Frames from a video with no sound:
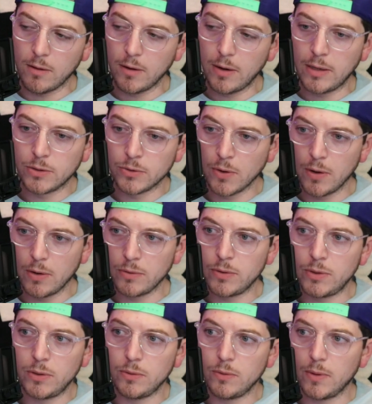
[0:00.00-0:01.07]
intro
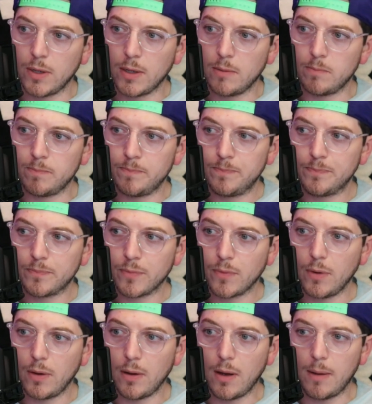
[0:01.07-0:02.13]
to
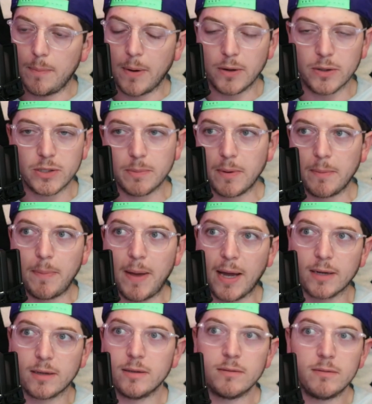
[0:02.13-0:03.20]
Partnership
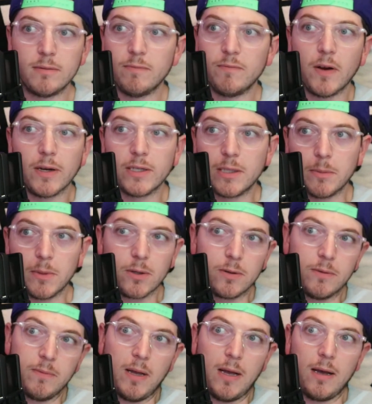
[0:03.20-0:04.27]
Unpacked, very
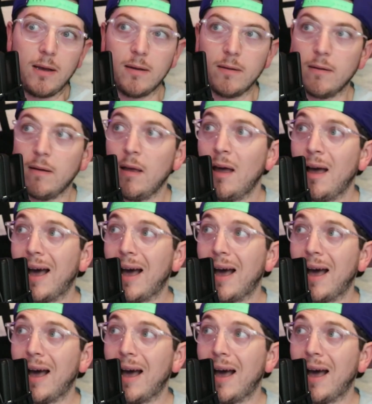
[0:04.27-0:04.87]
similar. I